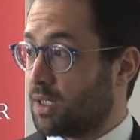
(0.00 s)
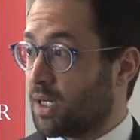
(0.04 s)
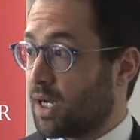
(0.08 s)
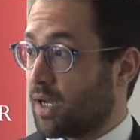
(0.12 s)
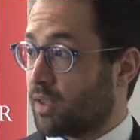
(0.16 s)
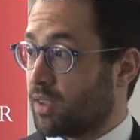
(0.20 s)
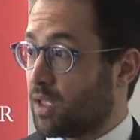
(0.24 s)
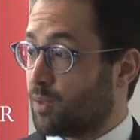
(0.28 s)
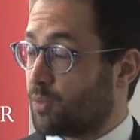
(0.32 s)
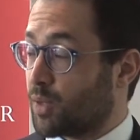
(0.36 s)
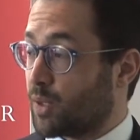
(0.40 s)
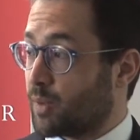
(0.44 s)

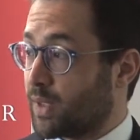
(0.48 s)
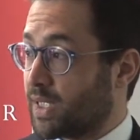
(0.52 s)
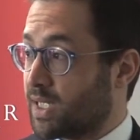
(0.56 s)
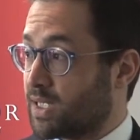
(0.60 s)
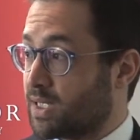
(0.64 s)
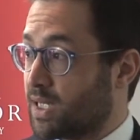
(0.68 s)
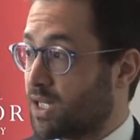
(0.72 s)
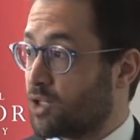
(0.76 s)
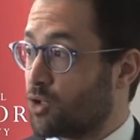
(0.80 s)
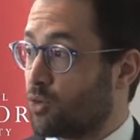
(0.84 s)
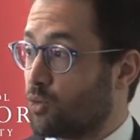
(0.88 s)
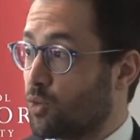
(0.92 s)
I think
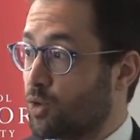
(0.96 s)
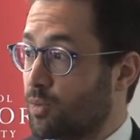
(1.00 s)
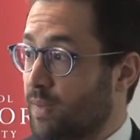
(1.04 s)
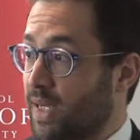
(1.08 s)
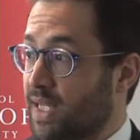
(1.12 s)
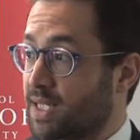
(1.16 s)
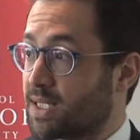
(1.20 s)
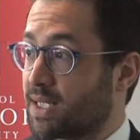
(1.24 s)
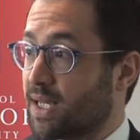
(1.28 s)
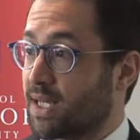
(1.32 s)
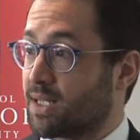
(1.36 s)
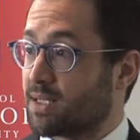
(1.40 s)
privatization would
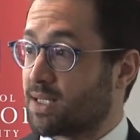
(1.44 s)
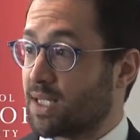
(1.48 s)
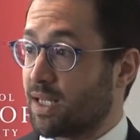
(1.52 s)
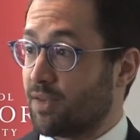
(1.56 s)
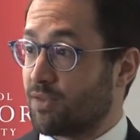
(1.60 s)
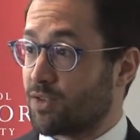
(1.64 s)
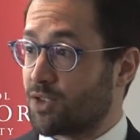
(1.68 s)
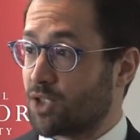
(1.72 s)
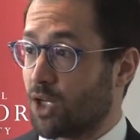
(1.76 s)
make sense if